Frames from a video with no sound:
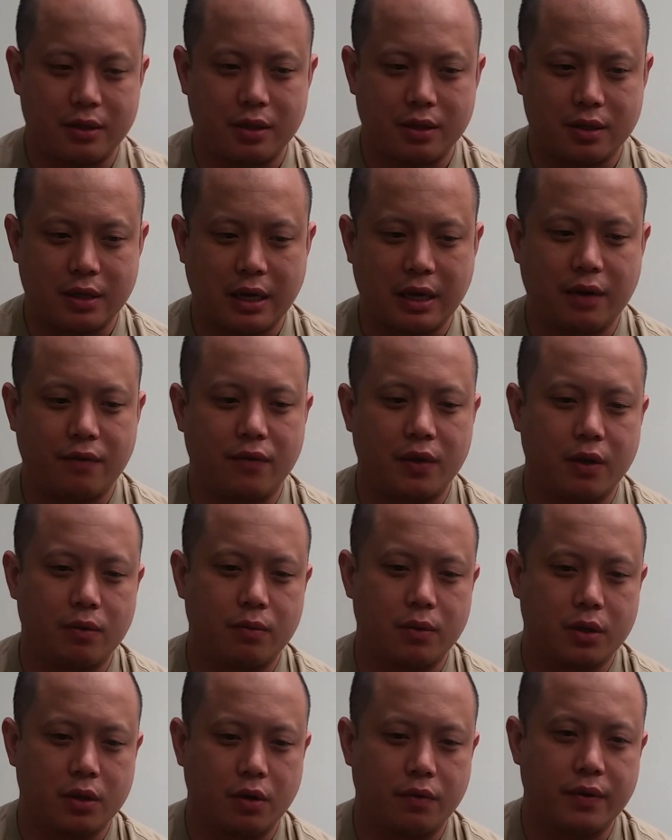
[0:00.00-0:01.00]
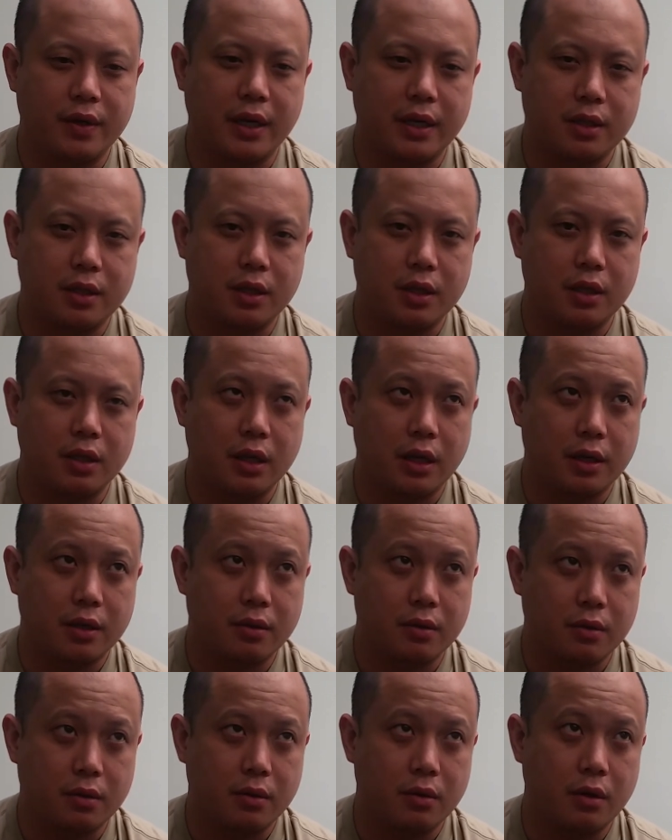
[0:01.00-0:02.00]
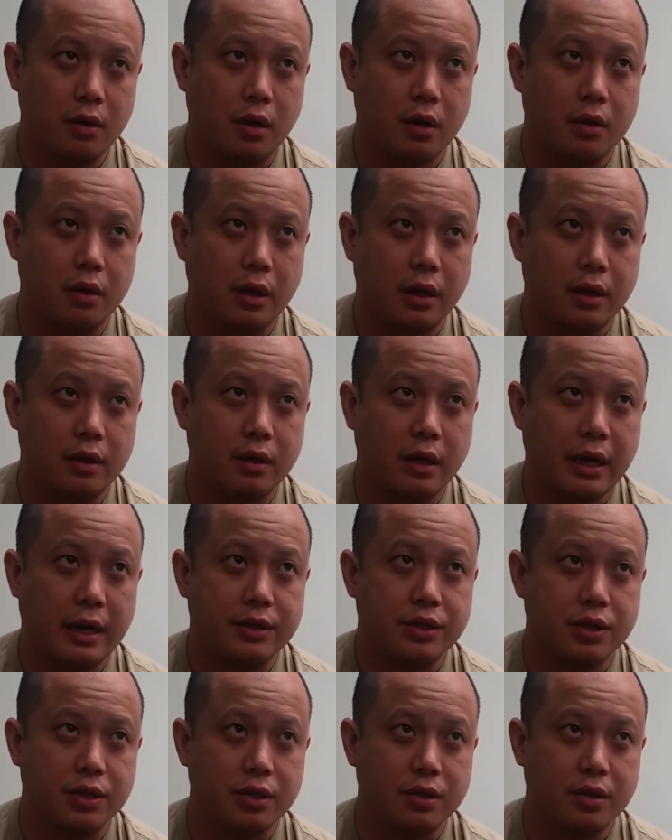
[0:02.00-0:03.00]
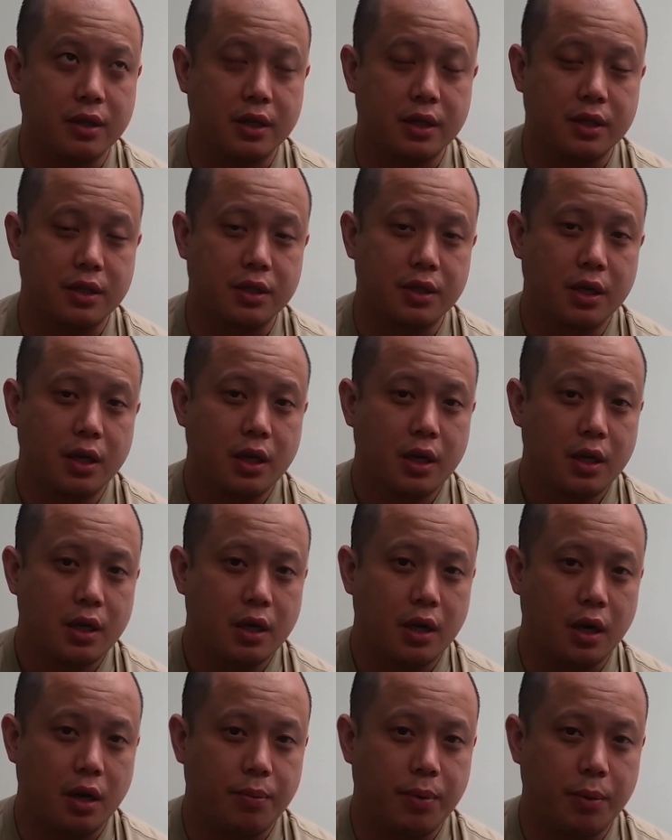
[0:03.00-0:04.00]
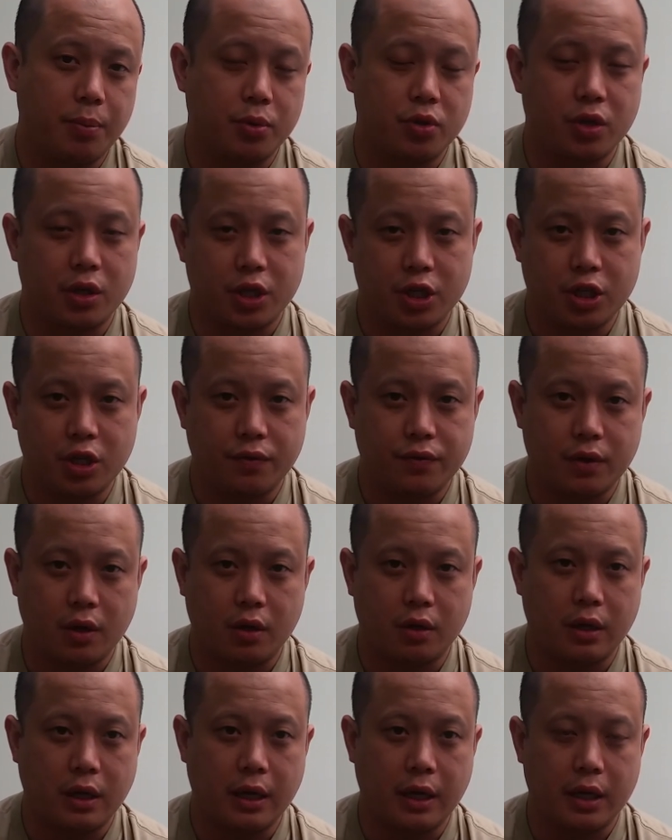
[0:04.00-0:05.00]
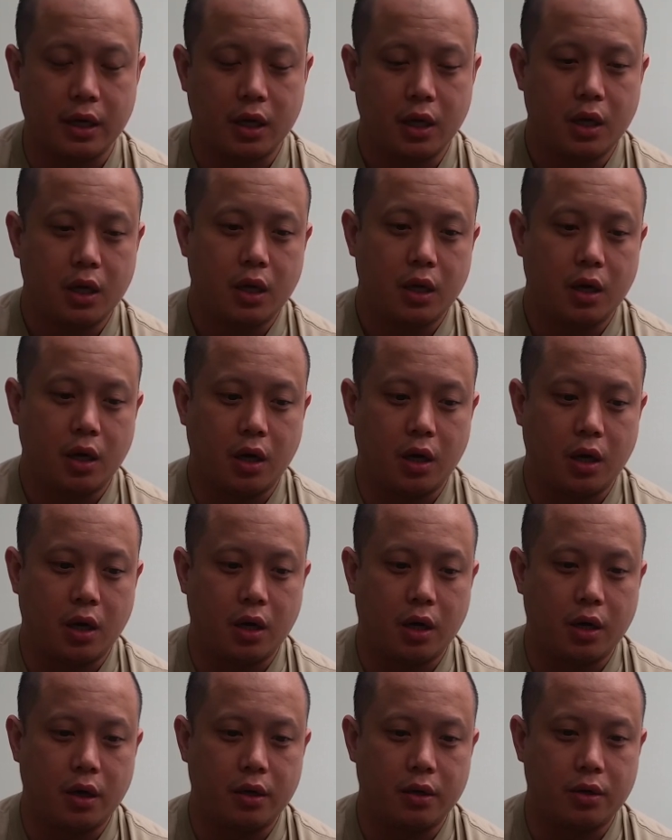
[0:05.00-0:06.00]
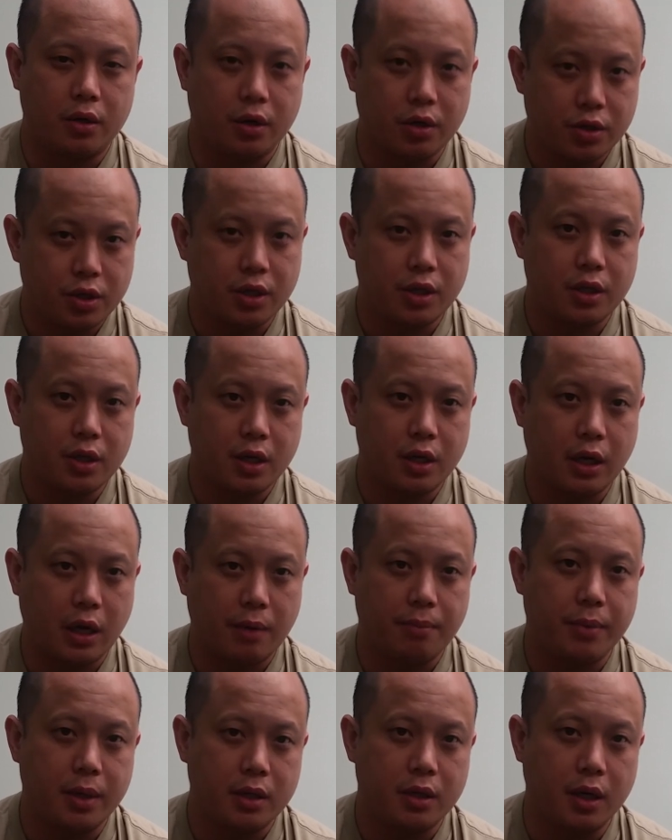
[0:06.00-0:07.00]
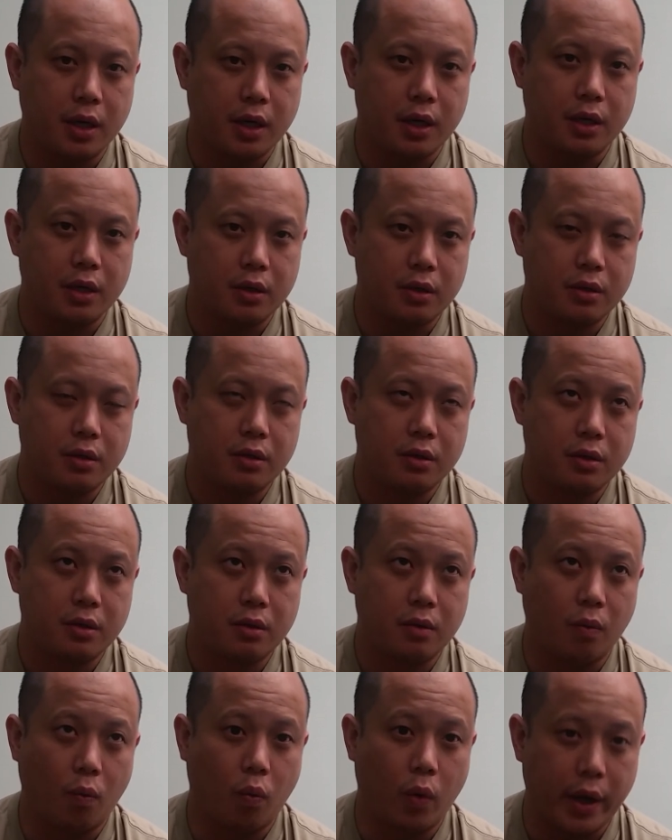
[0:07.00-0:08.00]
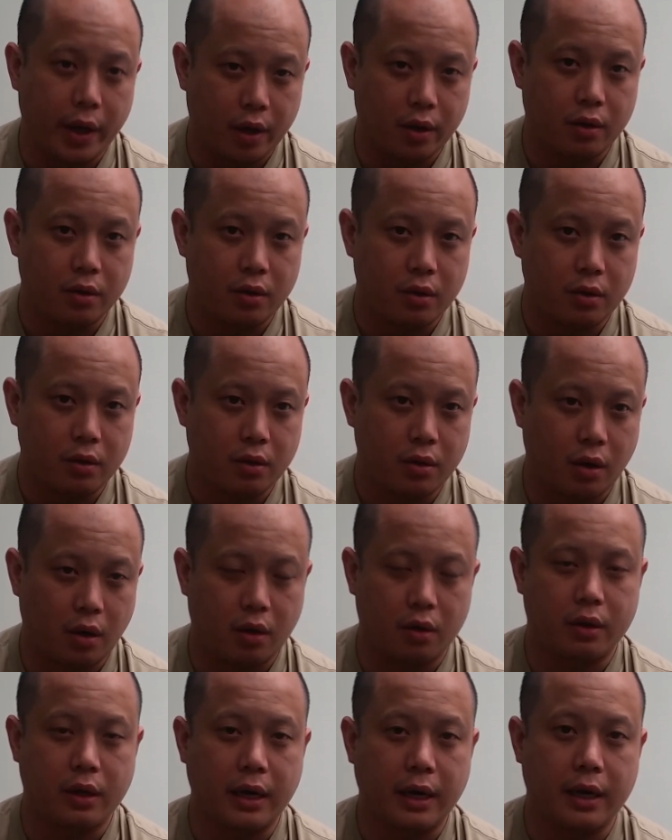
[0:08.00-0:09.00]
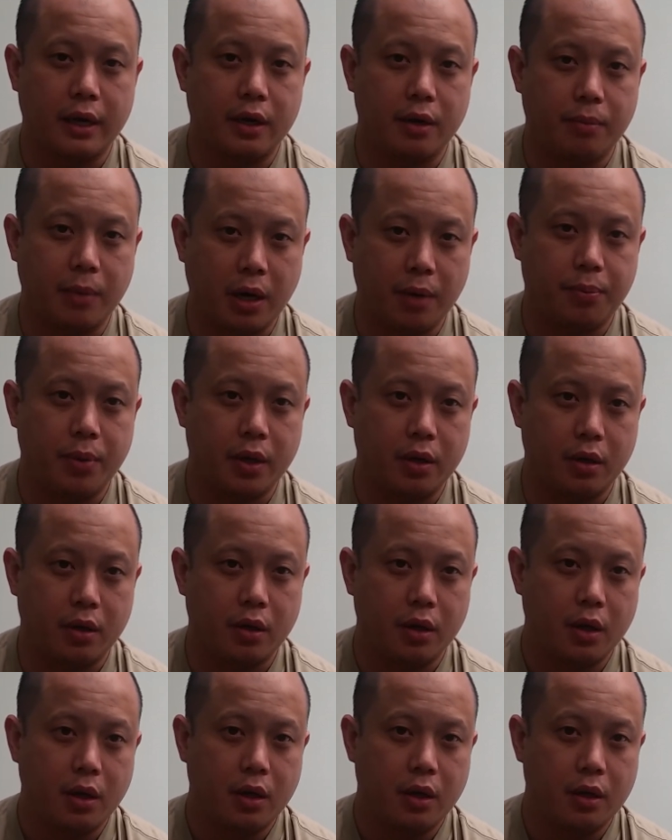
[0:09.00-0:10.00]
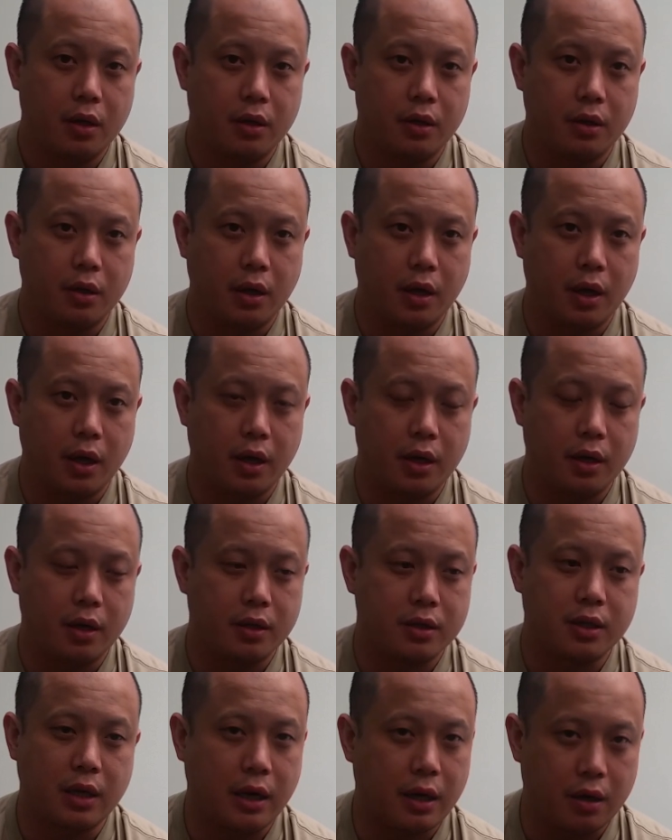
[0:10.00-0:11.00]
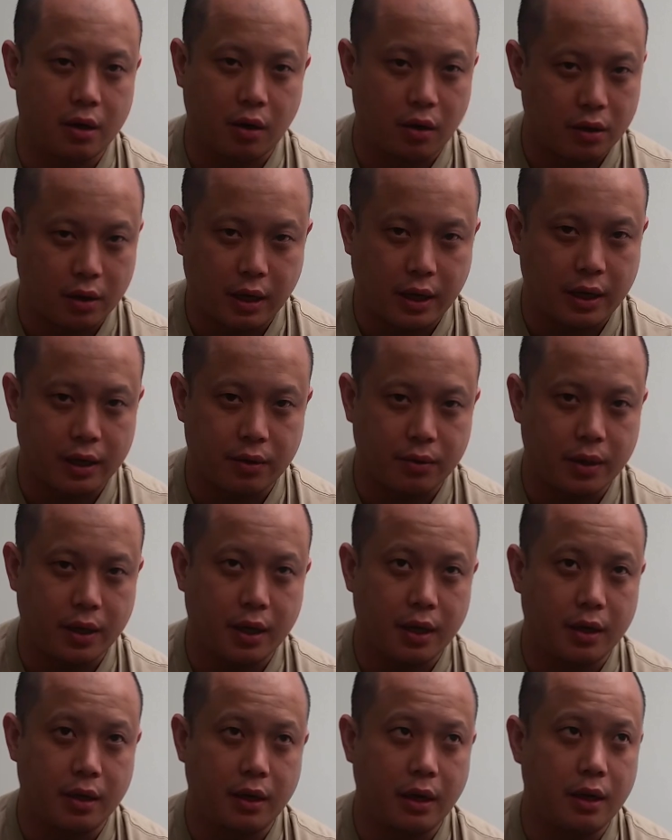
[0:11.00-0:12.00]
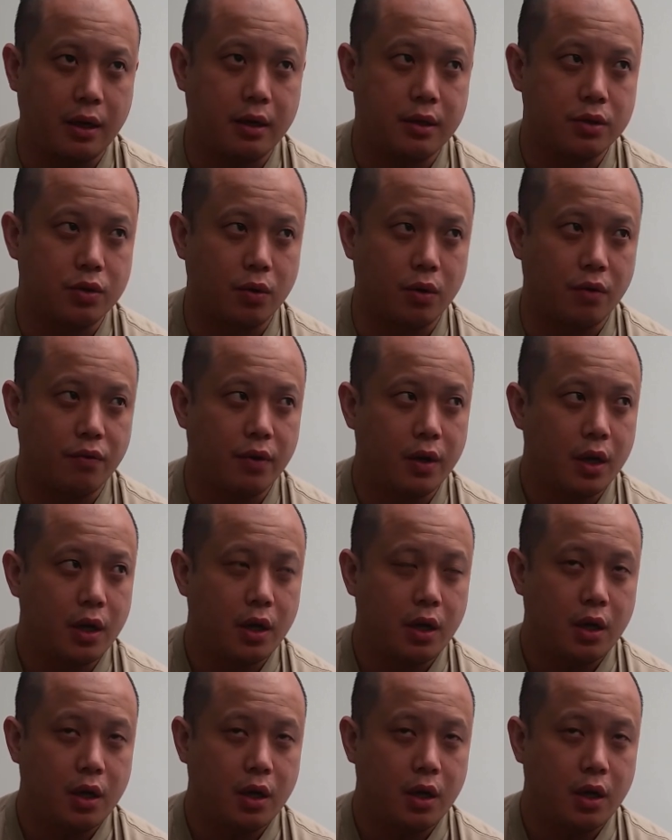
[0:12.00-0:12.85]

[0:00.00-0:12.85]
this advent with COVID-19, like online classes and things. People are trying to shift to online. Nursing cannot be done well online, in my opinion. And it's not online, okay? Any sort of